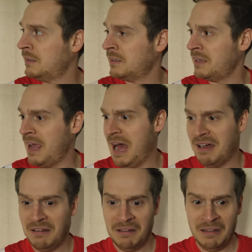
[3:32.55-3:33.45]
Yeah,
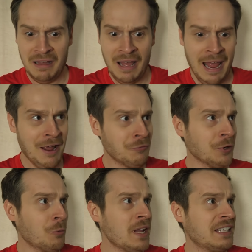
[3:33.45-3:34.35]

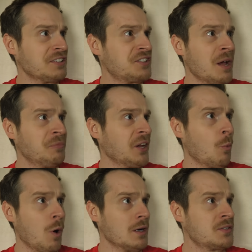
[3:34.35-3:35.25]
every week is
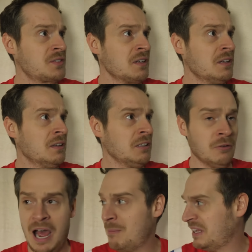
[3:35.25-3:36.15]
something worse. You
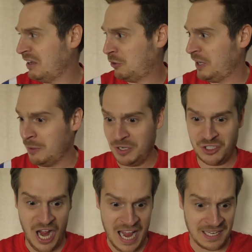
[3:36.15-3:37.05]
got me agreeing with
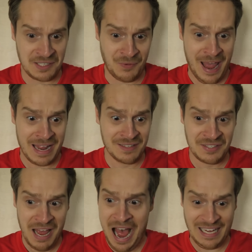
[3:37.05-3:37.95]
Giants
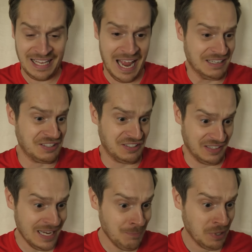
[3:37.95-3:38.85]
fans. I can't
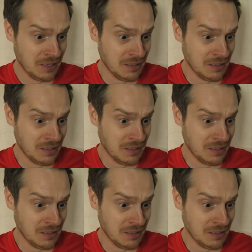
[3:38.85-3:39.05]
sleep.